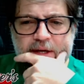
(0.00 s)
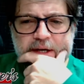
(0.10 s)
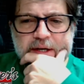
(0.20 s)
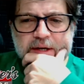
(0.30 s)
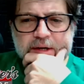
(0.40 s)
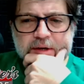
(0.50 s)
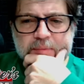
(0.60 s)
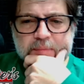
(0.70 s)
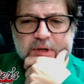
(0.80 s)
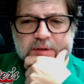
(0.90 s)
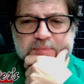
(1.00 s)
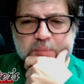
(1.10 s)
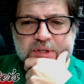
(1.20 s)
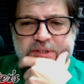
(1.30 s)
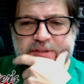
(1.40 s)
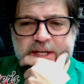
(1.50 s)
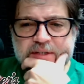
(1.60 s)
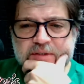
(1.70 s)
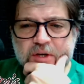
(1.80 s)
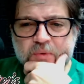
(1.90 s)
pretty, he's got
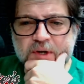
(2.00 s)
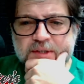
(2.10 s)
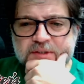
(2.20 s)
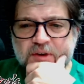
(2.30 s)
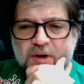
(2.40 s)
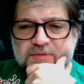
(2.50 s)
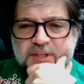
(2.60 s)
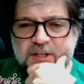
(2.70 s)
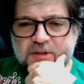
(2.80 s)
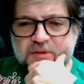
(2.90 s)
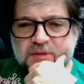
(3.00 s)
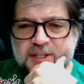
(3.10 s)
an 01 soft tail,